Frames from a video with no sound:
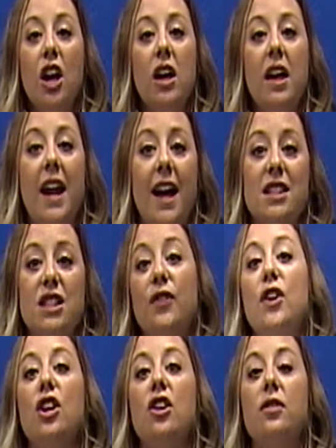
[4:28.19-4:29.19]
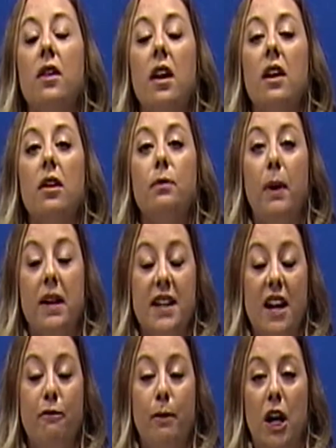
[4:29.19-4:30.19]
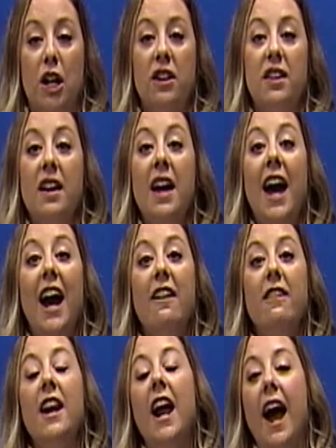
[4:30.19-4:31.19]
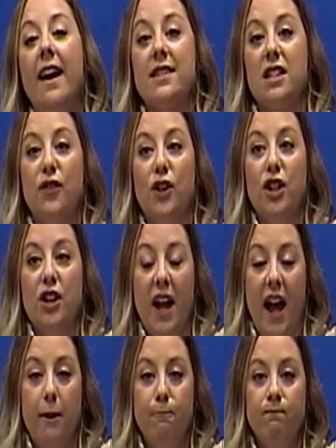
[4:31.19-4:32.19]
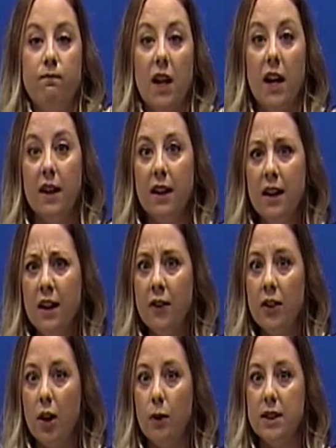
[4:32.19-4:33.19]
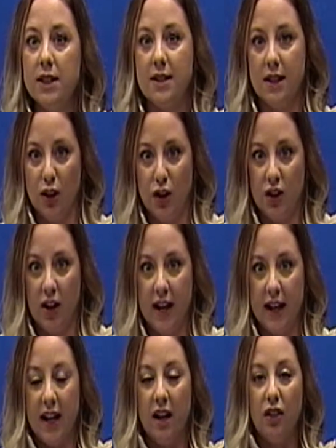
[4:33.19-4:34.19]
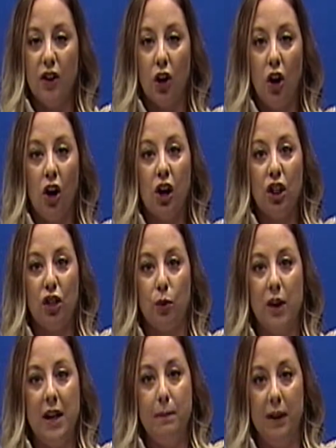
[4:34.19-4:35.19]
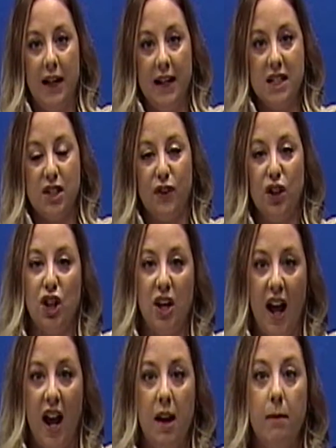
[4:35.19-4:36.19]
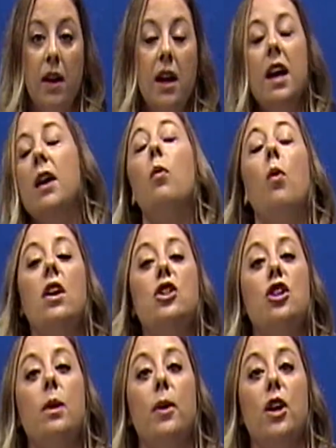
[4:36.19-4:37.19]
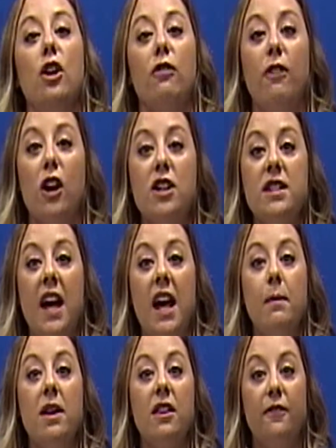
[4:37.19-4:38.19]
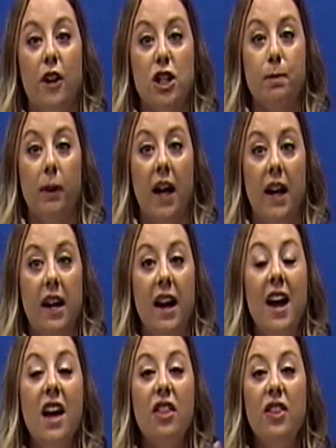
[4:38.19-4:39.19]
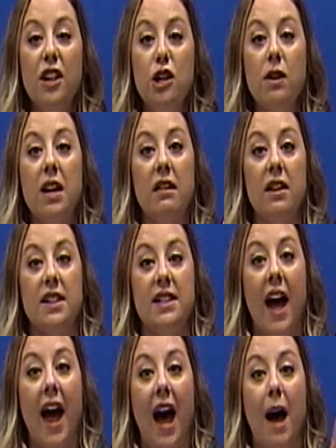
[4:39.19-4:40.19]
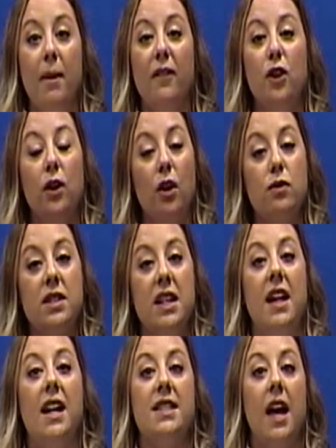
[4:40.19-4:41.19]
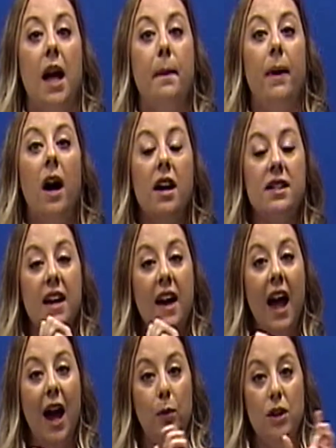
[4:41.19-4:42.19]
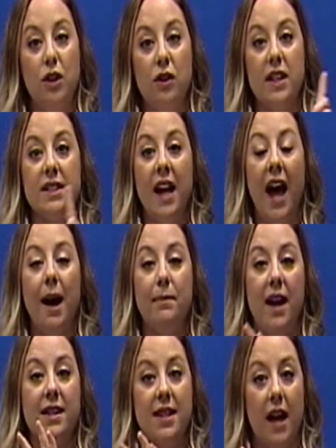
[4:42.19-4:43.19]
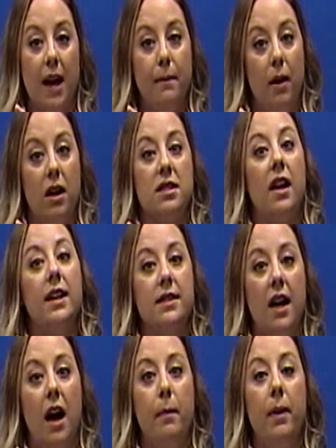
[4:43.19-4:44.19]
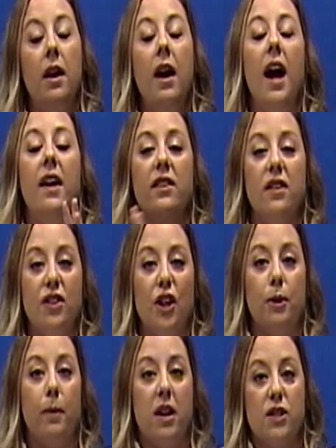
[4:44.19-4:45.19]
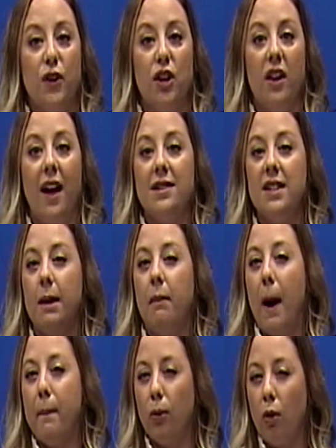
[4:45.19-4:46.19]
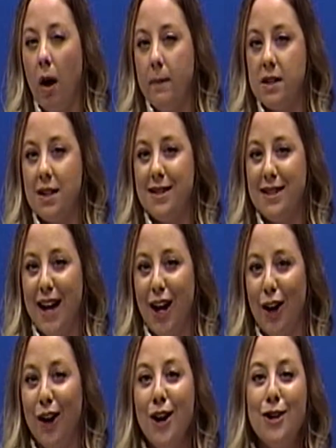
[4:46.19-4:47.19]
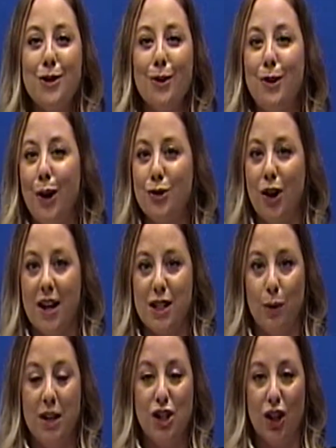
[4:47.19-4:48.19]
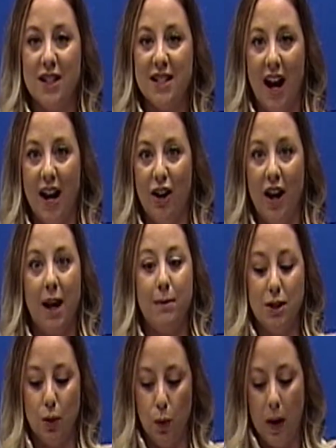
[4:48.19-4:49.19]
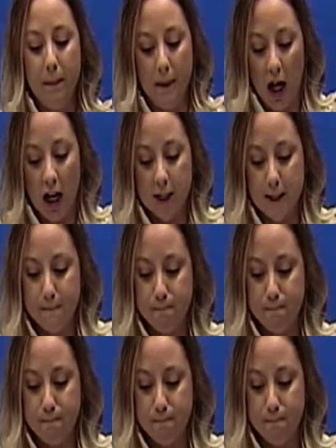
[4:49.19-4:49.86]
It asks for your date of birth, and then it asks for your name. And even though it doesn't look like it, there are 3 blanks for your name. It wants you to put your first name in the first blank. Then you can click tab if you don't see that second box, and when you click tab, that second box lights up. And then the third box for your last name. I promise it's there. So don't try to squeeze your entire name into one box.